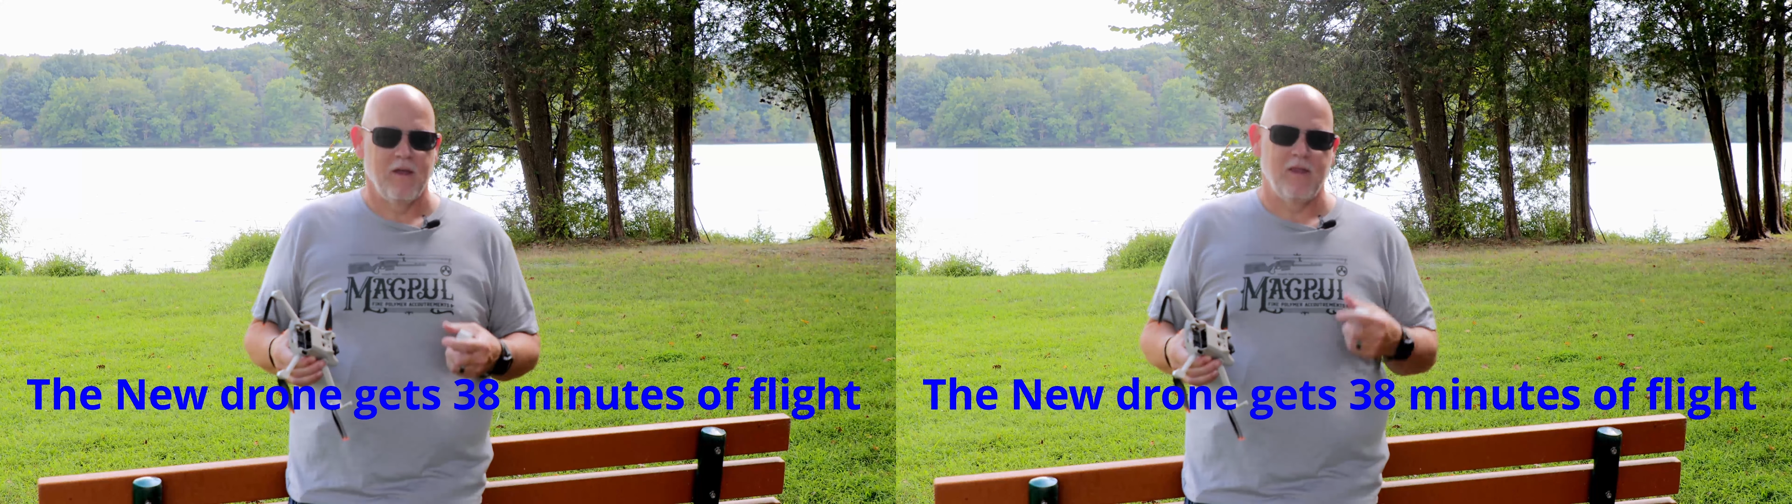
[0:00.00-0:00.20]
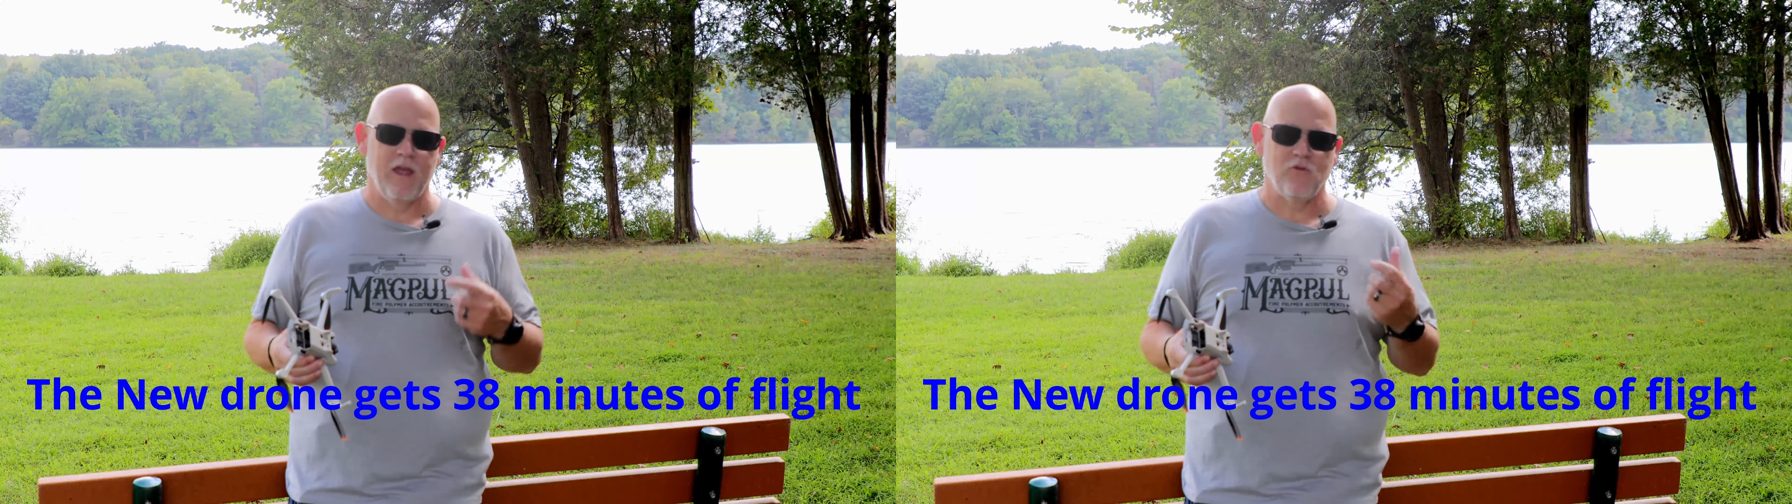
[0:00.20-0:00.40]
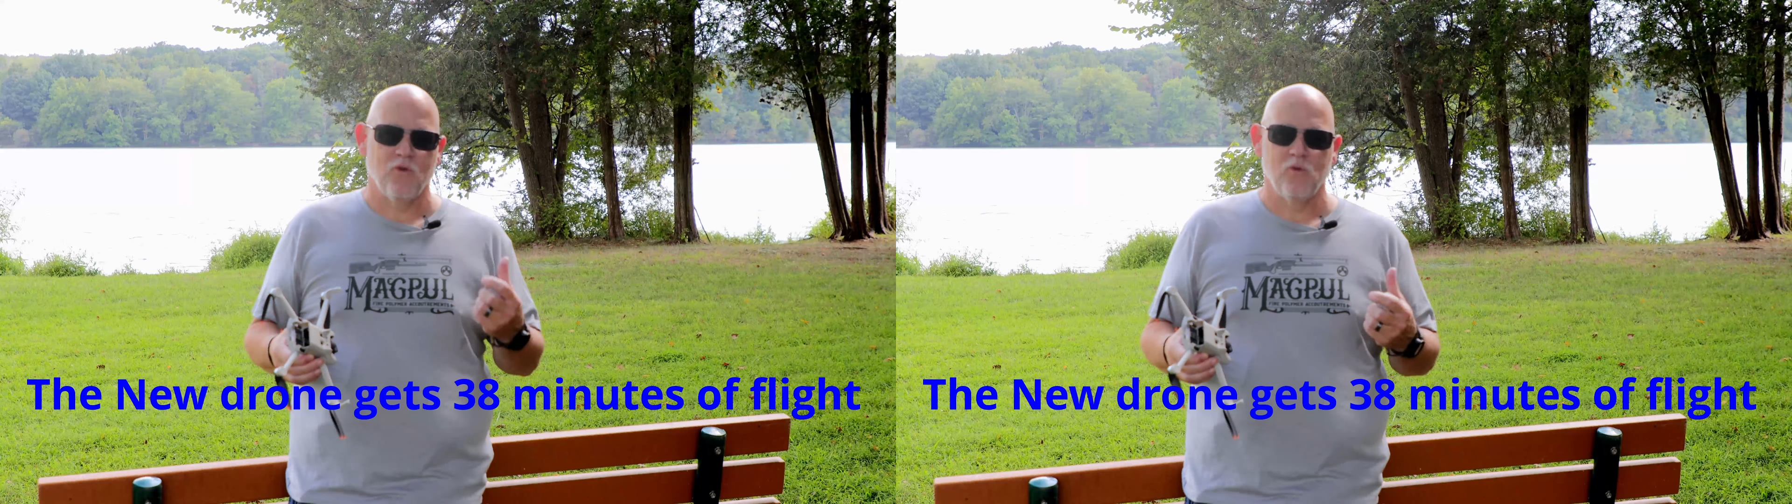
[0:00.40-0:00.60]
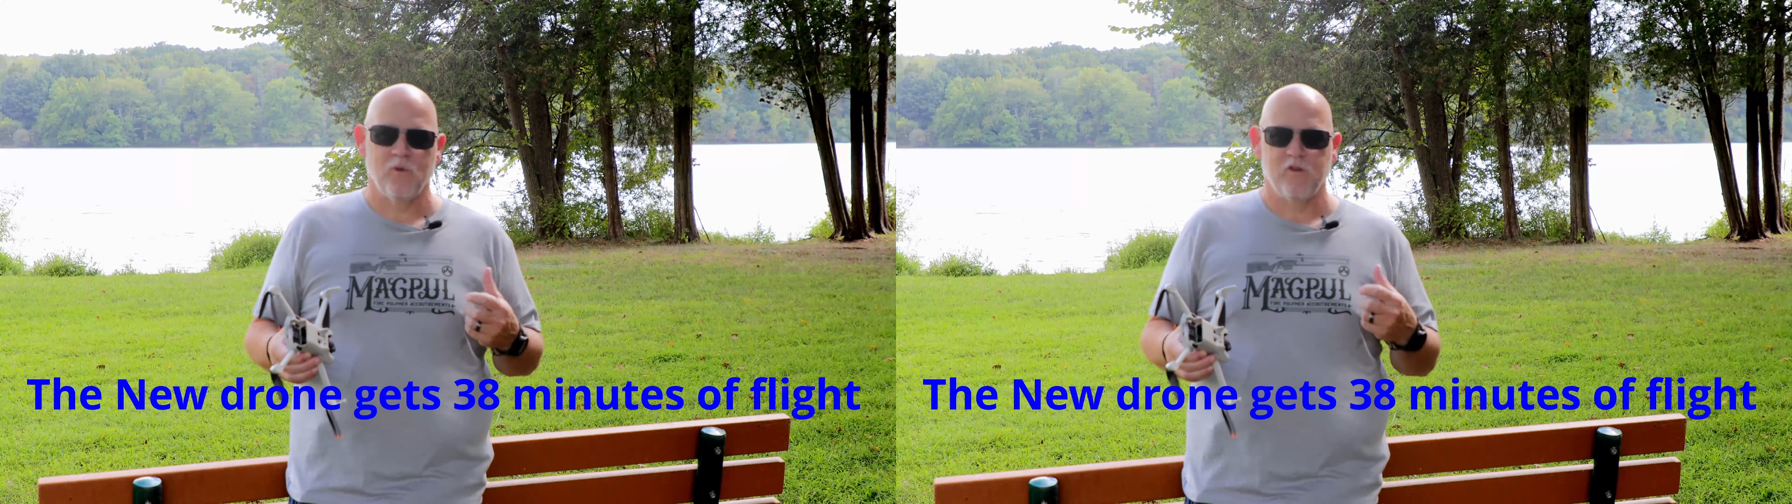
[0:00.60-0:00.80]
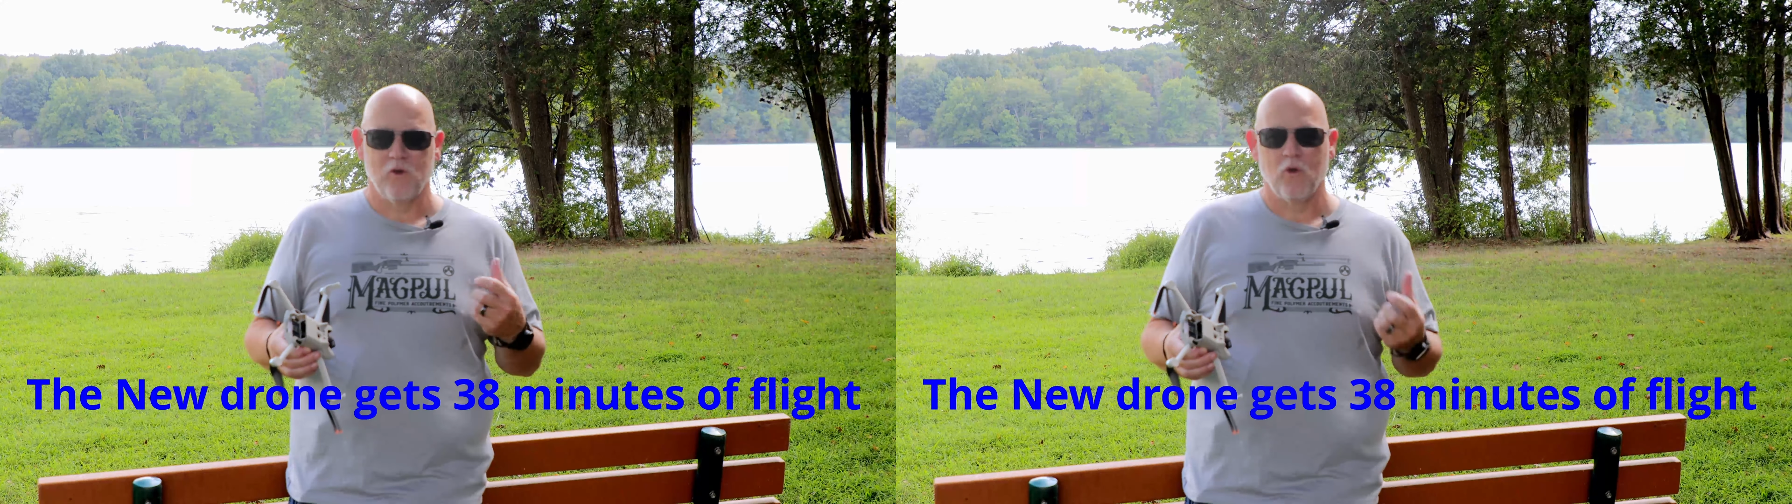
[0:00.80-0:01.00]
That drone
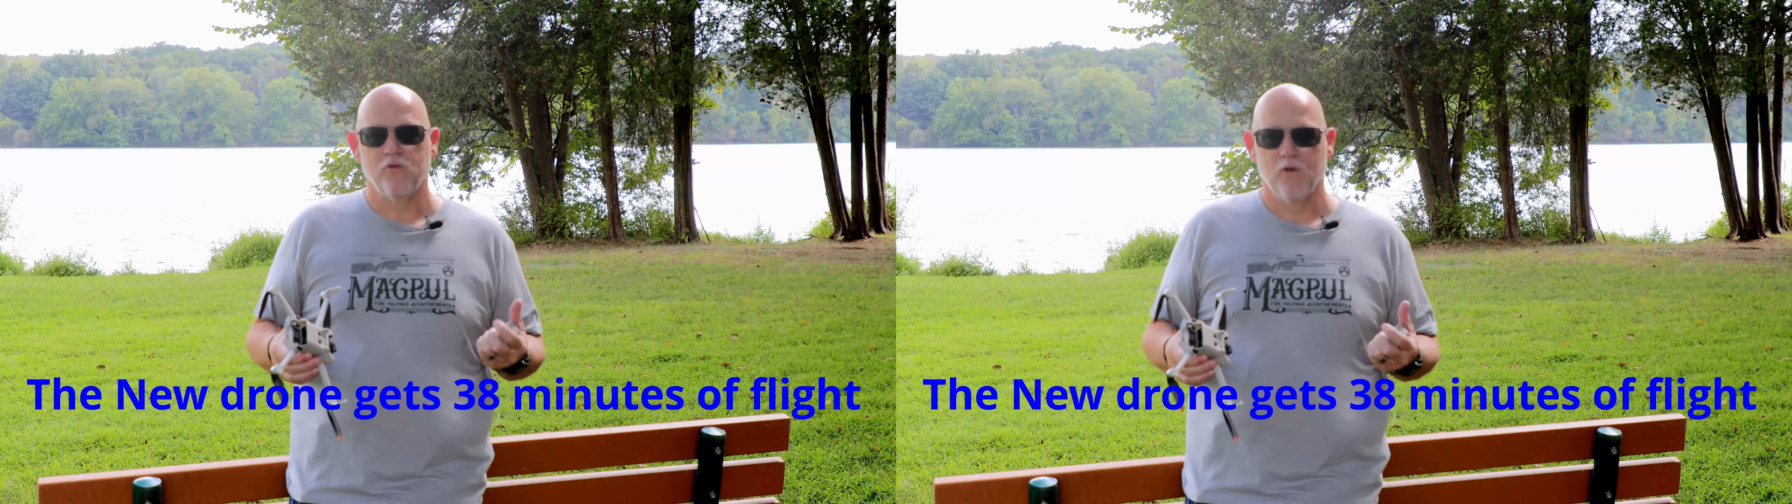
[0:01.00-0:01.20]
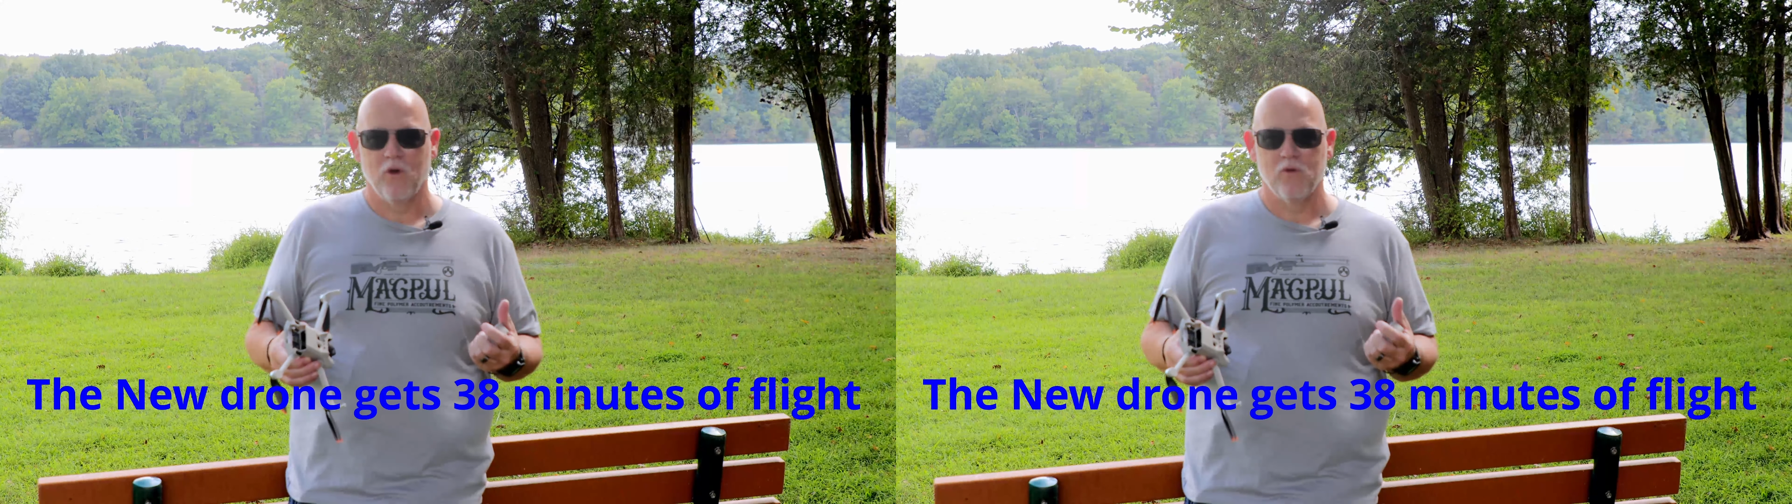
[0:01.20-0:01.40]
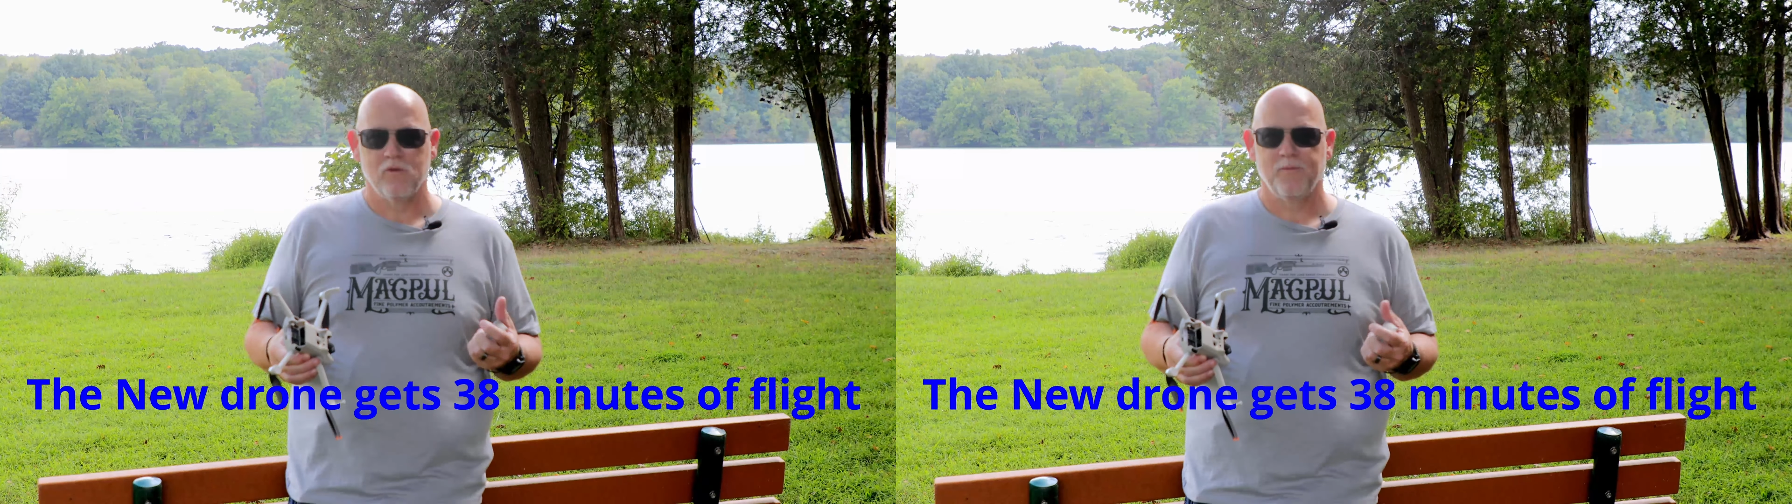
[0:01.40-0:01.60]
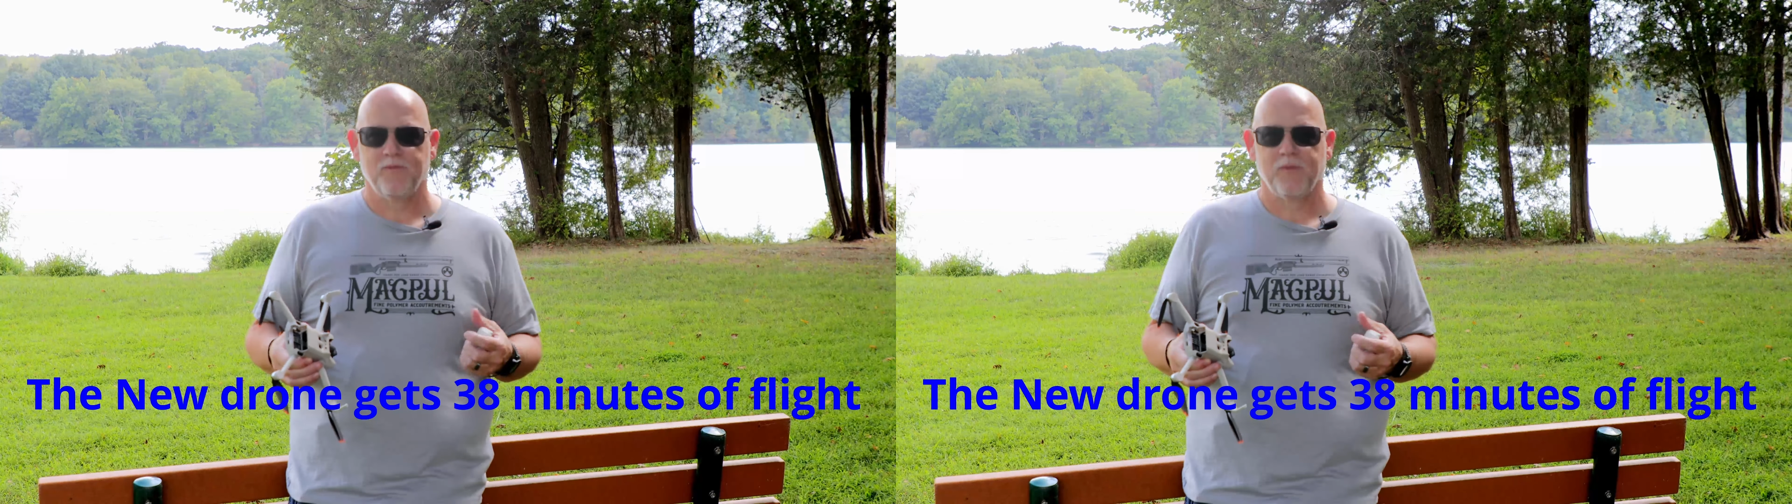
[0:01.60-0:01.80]
was an old drone.